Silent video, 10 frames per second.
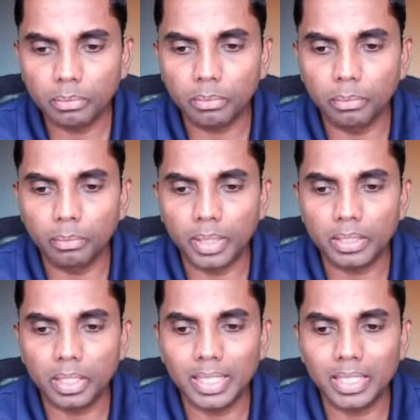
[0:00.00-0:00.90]

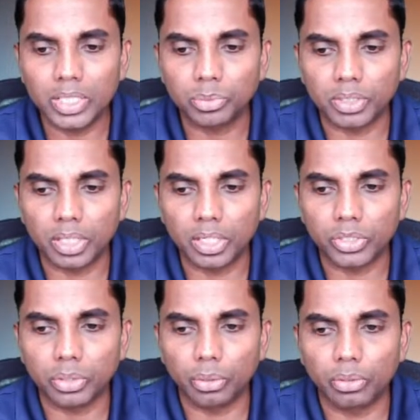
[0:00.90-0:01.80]
monthly special
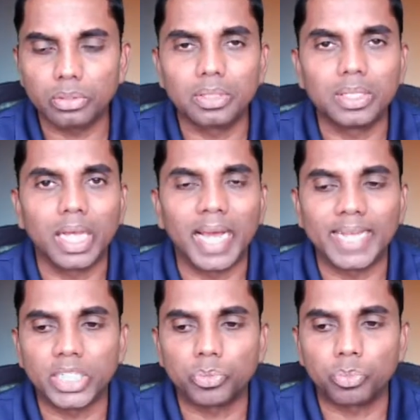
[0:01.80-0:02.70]
show, The
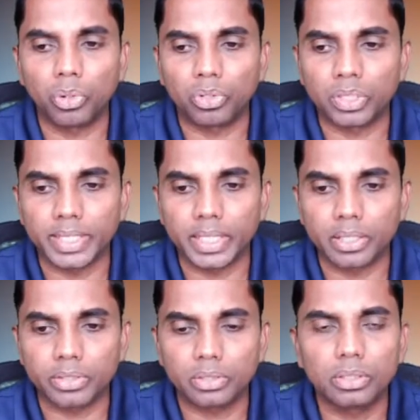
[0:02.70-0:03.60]
Unspoken
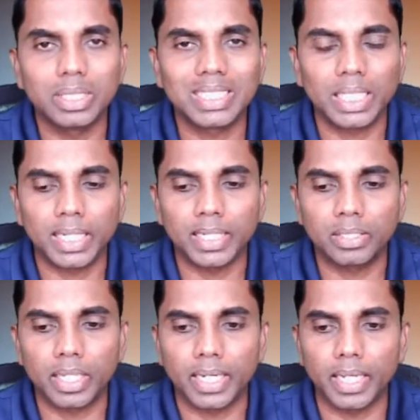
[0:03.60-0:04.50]
Tears, second
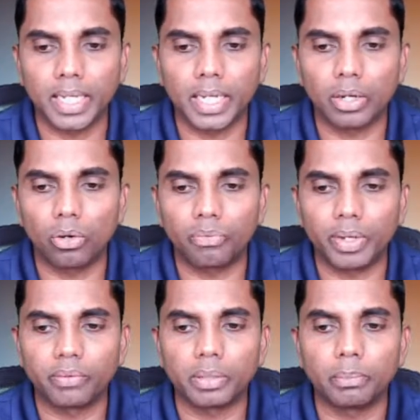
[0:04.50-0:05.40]
Saturday of
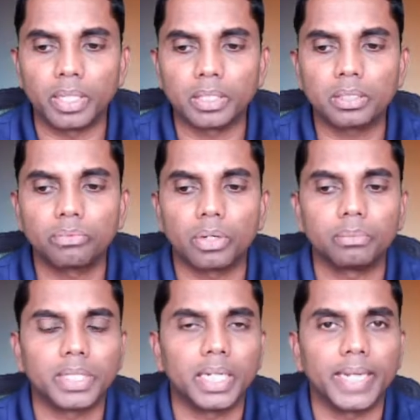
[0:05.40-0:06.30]
every month
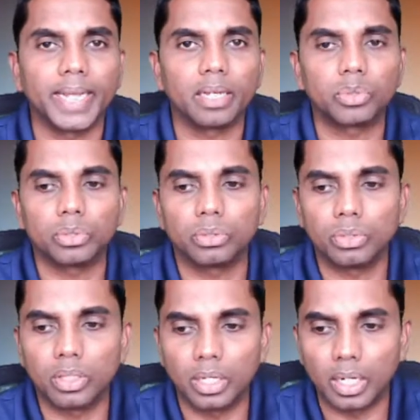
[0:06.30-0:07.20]
from 10 a.m. to
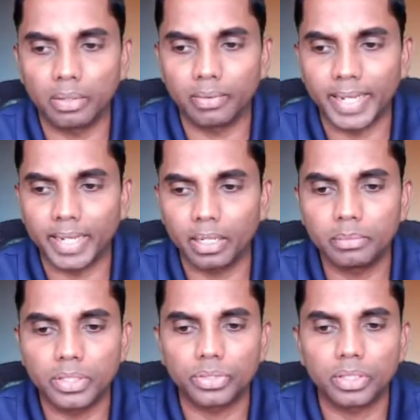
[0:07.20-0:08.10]
11
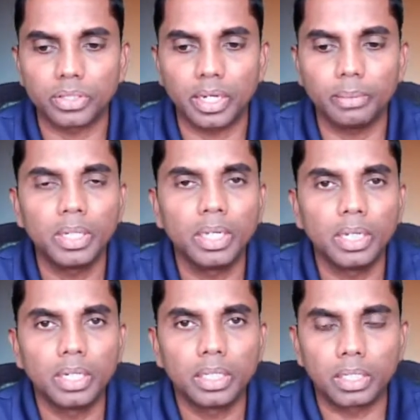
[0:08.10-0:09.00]
a.m. Eastern Time.
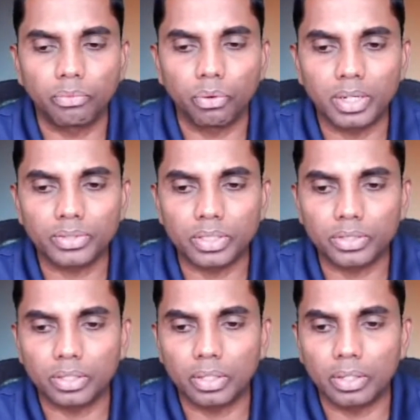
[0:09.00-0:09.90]
The focus is